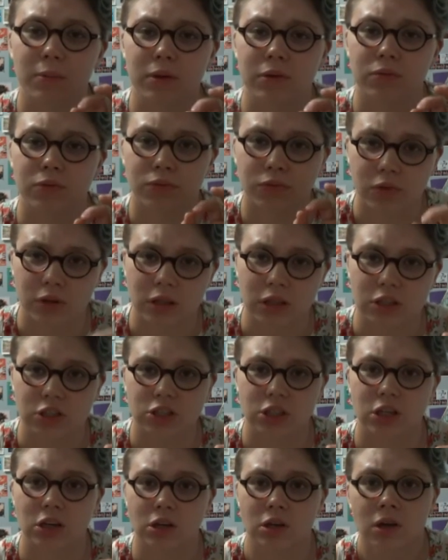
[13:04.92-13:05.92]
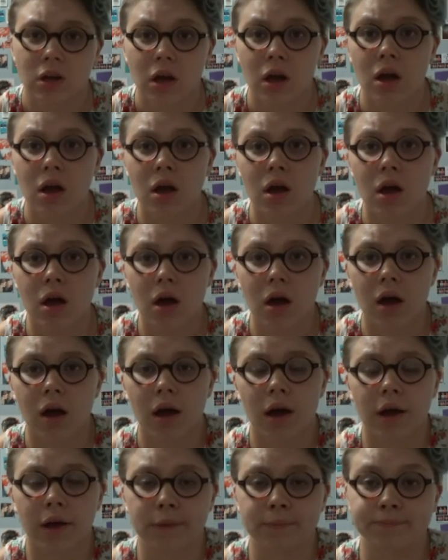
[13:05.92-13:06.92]
be really chill.
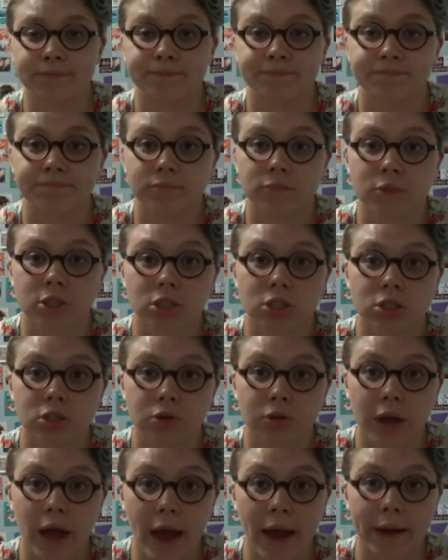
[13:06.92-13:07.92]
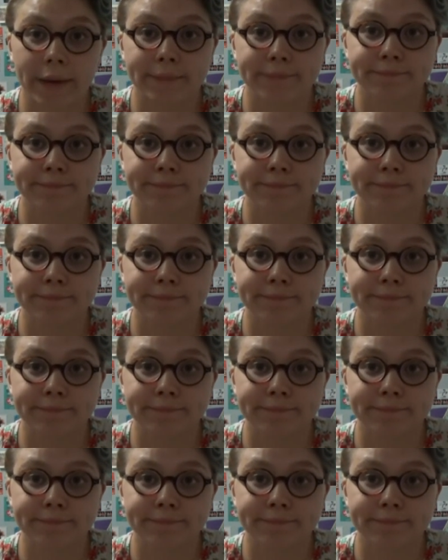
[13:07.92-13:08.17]
So yeah,